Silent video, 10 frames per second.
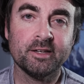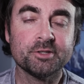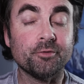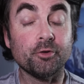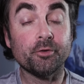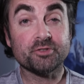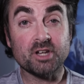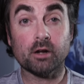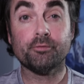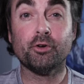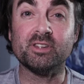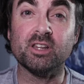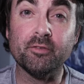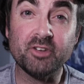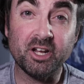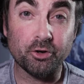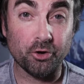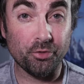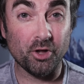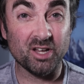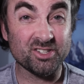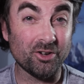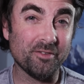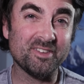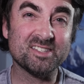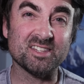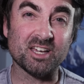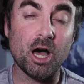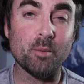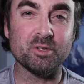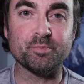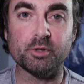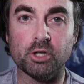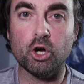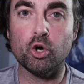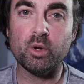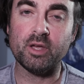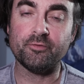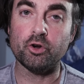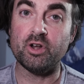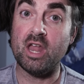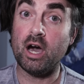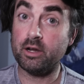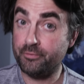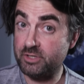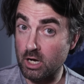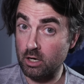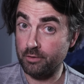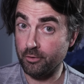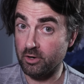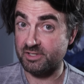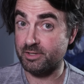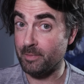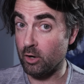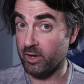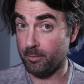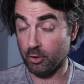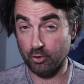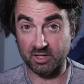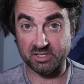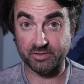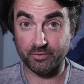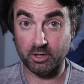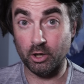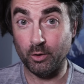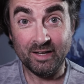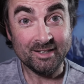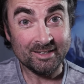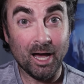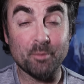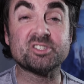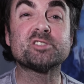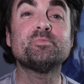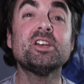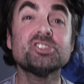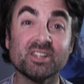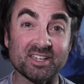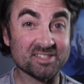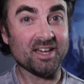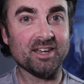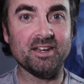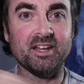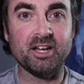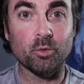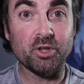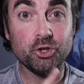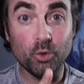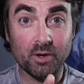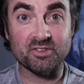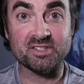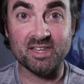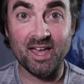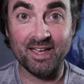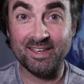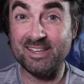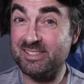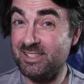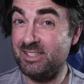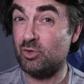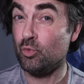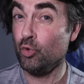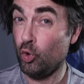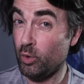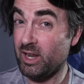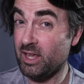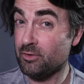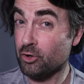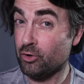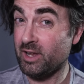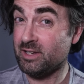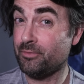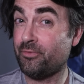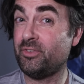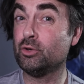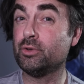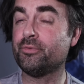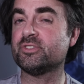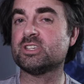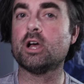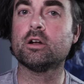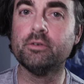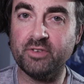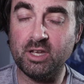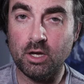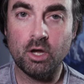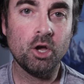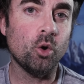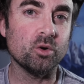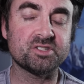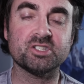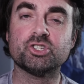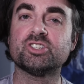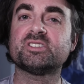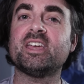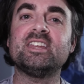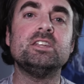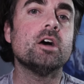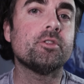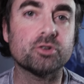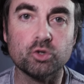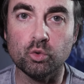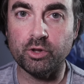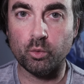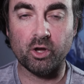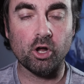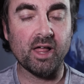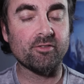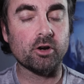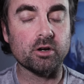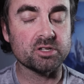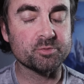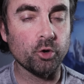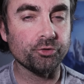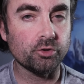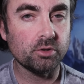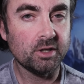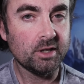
So if you're a photographer, I'd love to hear your thoughts on all this in the comments below. If you're not a photographer and somehow came across this video, I'm especially excited to hear what you have to say. Is this ruining the creative field of photography? Or is this just another tool that we all have at our disposal?